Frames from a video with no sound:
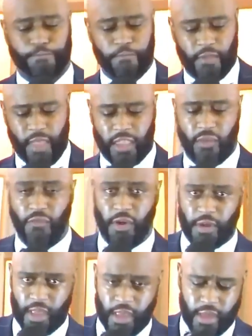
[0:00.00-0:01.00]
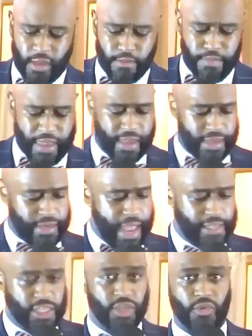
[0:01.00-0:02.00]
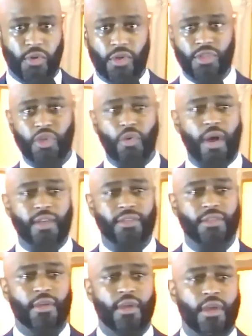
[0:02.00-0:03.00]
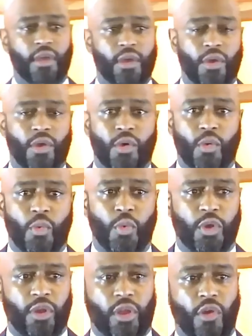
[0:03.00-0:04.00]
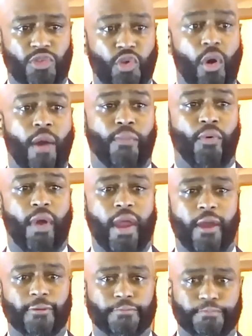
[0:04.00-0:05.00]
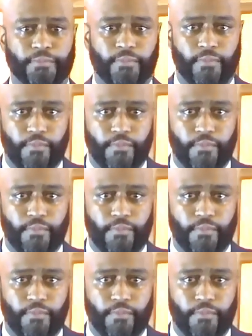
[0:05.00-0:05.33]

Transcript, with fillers: you. Thank you for being connected to, to us. We're going to go to our prayer